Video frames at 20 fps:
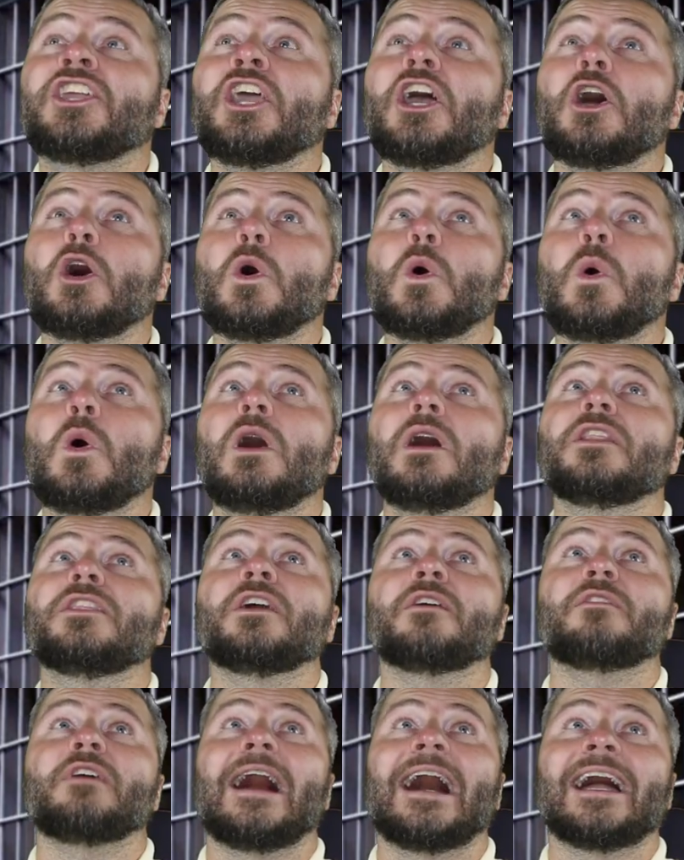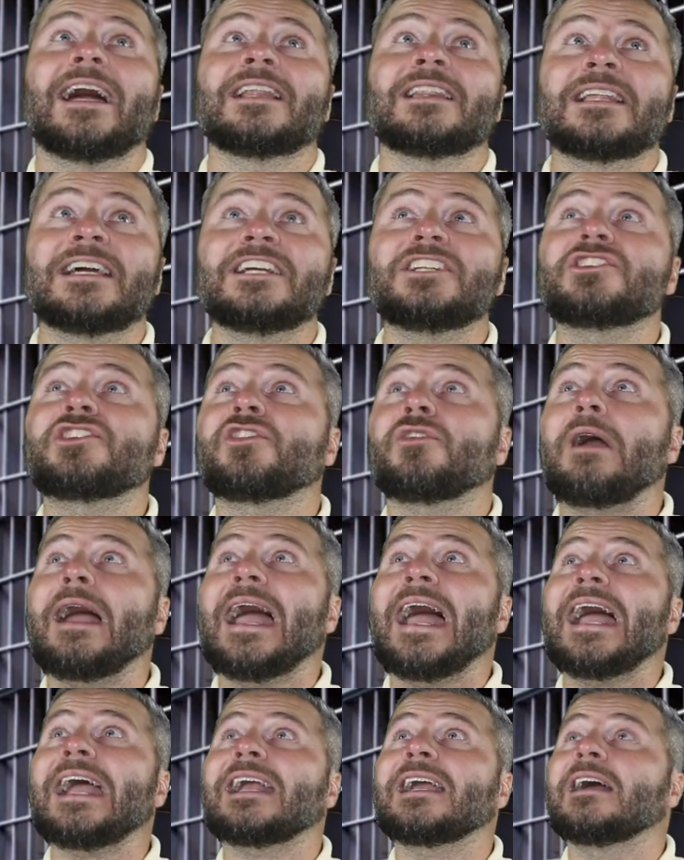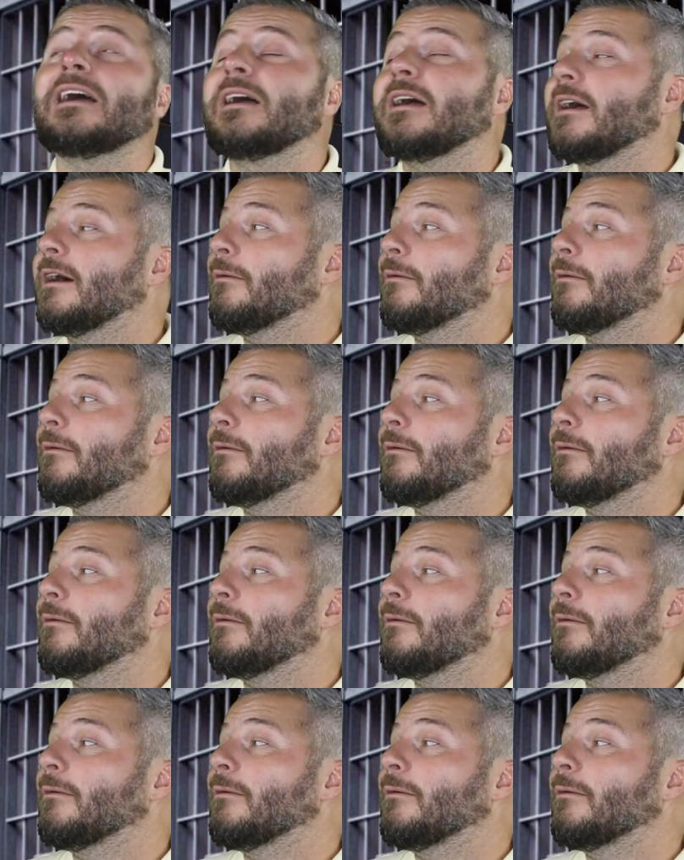Cue the violin track,